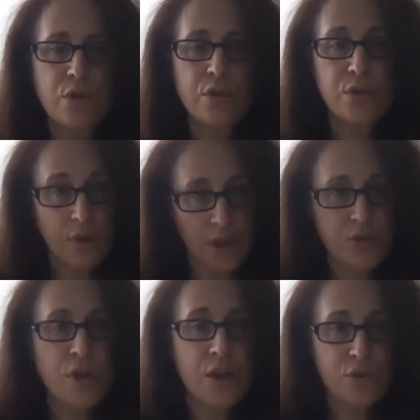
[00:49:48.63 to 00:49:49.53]
so the
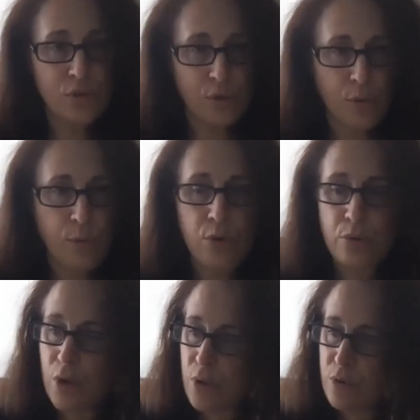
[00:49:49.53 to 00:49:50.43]
international global,
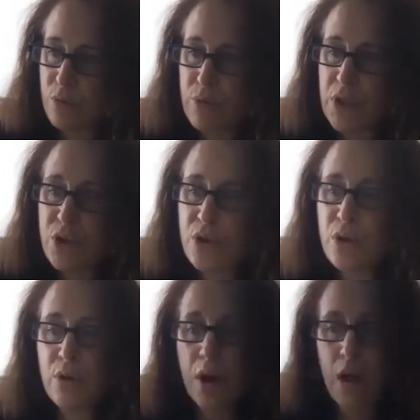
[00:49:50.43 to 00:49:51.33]
the
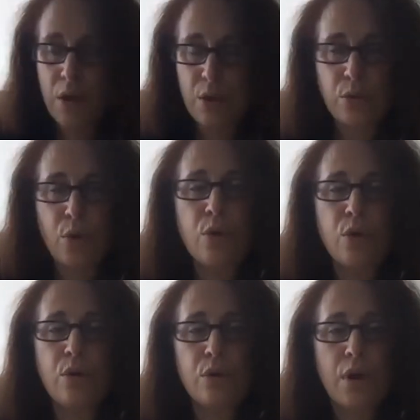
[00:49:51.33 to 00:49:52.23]
regional, and the
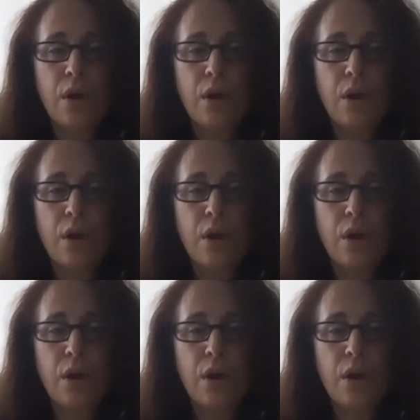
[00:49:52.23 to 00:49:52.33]
local.